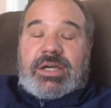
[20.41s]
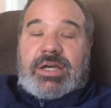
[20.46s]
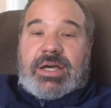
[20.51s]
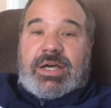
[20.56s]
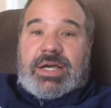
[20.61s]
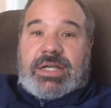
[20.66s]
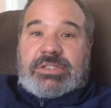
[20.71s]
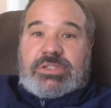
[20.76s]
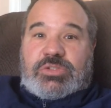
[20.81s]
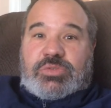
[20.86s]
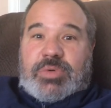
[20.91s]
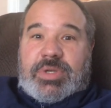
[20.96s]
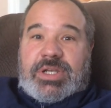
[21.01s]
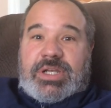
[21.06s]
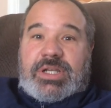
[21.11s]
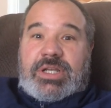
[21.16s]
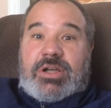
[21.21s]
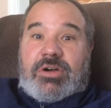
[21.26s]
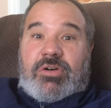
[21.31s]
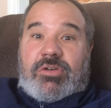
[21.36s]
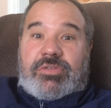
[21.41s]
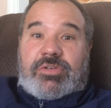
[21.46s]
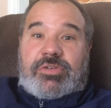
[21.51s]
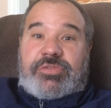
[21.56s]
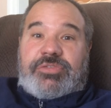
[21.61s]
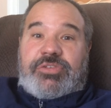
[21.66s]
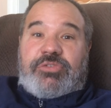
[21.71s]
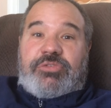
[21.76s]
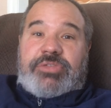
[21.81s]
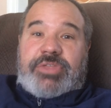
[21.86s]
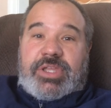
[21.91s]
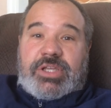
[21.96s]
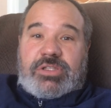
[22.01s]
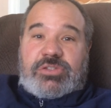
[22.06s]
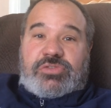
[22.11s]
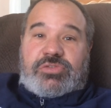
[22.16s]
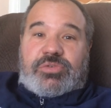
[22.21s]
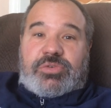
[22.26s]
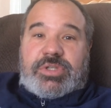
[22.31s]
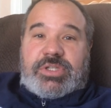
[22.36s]
I just wanted to go over a few
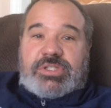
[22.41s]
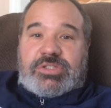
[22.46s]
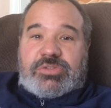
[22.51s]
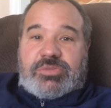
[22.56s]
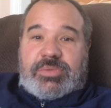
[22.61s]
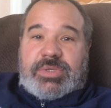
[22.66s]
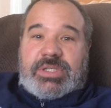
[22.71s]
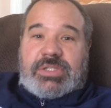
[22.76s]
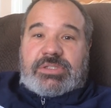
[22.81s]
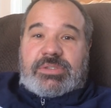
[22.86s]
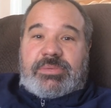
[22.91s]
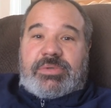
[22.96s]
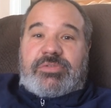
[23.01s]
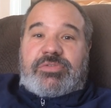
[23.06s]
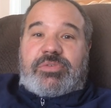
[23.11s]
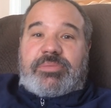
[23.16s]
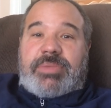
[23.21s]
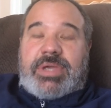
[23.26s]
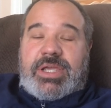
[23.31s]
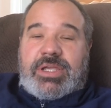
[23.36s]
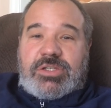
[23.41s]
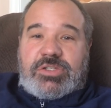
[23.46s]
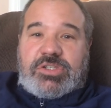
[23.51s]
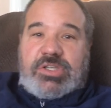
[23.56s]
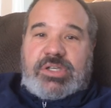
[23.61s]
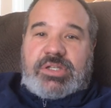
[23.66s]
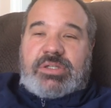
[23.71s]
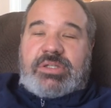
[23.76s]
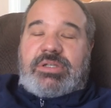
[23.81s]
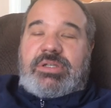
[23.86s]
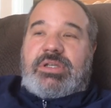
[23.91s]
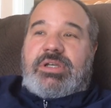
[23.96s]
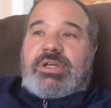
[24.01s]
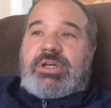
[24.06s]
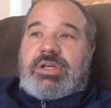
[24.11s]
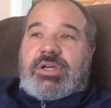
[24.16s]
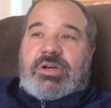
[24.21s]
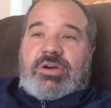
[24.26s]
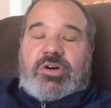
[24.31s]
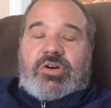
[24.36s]
things for this week, some information,
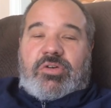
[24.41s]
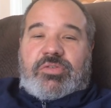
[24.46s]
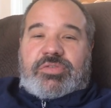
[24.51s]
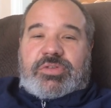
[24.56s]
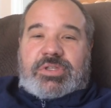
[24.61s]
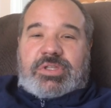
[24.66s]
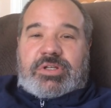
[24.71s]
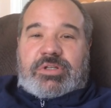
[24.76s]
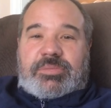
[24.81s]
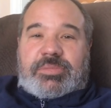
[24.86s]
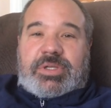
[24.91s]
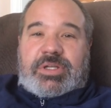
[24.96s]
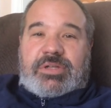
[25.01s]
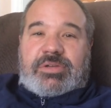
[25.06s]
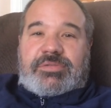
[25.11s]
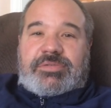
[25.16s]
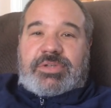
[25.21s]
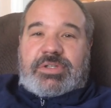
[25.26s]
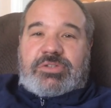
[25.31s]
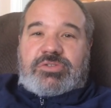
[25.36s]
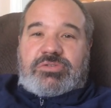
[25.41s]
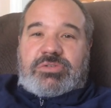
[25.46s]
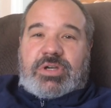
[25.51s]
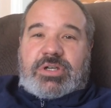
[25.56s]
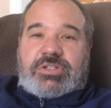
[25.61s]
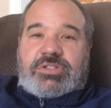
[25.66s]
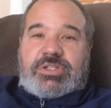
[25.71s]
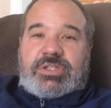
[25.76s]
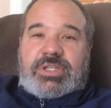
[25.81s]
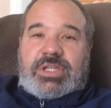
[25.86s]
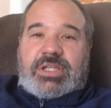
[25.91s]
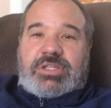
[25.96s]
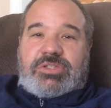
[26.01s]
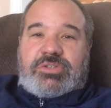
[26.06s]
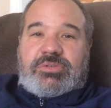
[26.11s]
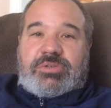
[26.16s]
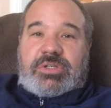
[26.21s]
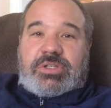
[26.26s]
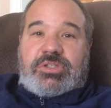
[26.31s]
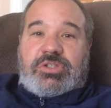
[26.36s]
hopefully a little bit of instruction that
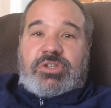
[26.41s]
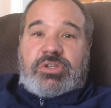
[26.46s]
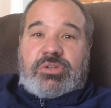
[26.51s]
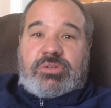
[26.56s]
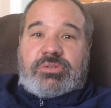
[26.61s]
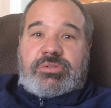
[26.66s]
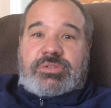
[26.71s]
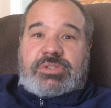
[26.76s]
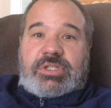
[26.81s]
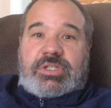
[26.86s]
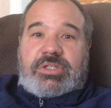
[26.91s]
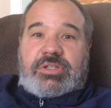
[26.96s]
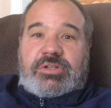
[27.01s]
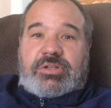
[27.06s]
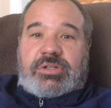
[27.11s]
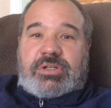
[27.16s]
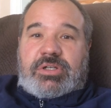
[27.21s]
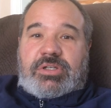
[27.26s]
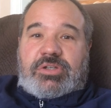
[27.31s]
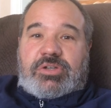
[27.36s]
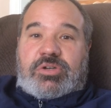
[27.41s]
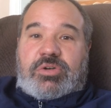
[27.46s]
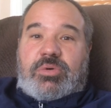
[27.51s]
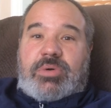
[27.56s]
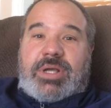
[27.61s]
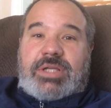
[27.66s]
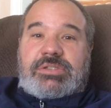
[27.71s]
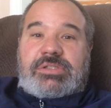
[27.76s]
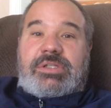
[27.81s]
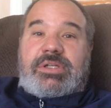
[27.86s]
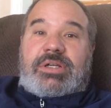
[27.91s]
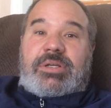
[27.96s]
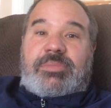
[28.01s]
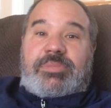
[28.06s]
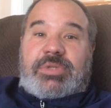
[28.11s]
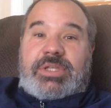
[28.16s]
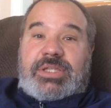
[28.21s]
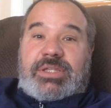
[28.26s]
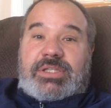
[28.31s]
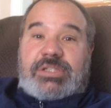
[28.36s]
you can use in your quest to
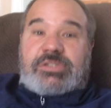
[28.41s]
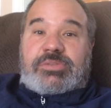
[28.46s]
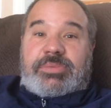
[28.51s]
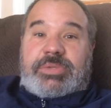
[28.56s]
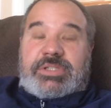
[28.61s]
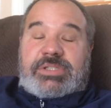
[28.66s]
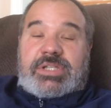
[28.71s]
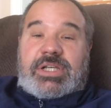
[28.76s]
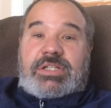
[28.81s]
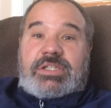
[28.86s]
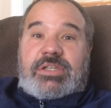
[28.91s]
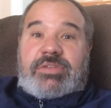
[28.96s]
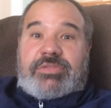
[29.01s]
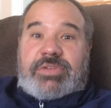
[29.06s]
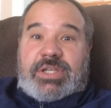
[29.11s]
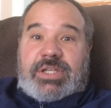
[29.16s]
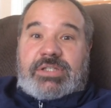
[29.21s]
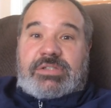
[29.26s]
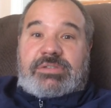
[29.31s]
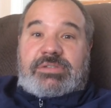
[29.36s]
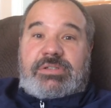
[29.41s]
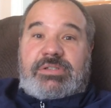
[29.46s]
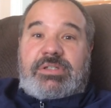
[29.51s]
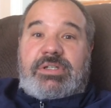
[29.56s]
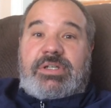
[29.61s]
complete this week's activities.